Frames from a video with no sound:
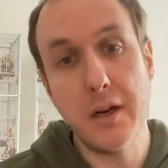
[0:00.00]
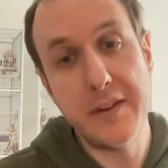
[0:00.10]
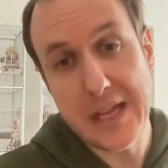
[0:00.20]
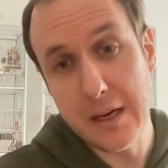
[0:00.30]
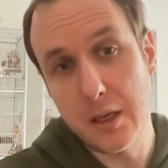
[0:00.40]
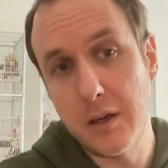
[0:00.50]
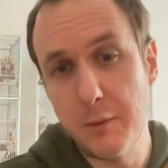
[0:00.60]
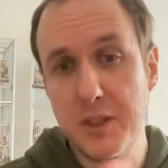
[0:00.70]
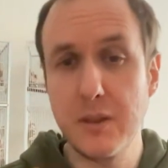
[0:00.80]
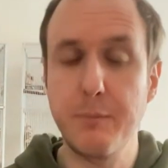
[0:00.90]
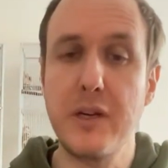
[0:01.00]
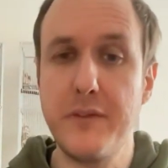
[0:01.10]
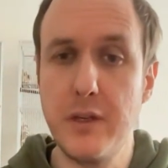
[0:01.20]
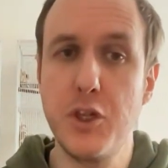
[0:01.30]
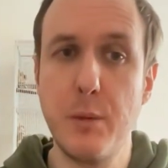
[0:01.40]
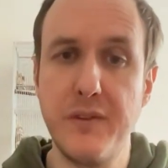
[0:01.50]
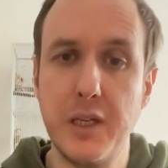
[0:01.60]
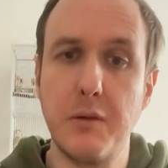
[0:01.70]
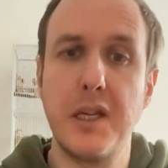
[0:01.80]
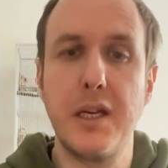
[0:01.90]
And down the line, I'll be doing a brief YouTube
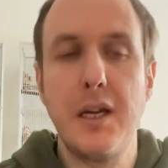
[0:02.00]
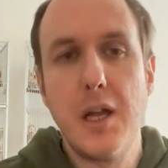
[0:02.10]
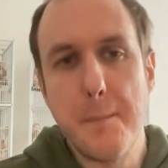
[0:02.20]
video on it.